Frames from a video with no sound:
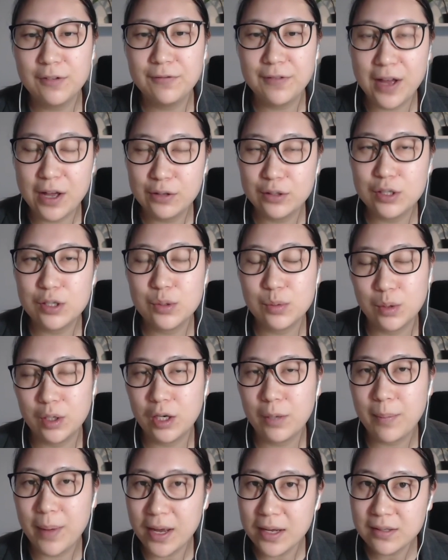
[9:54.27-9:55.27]
founders
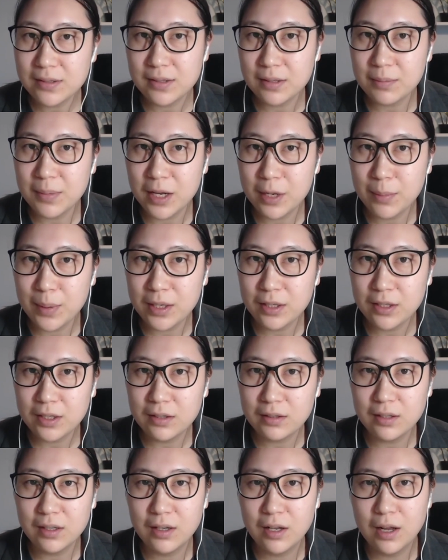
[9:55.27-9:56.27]
work best, in my
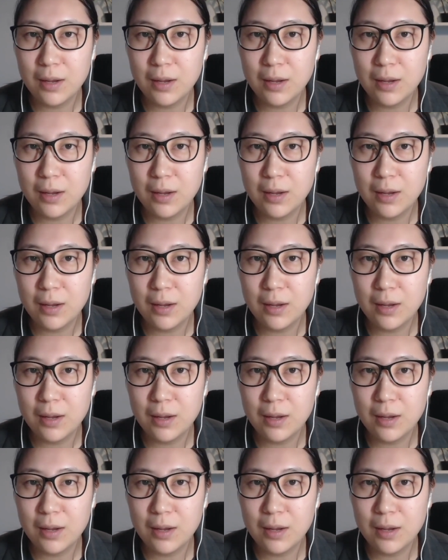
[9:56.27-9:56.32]
opinion,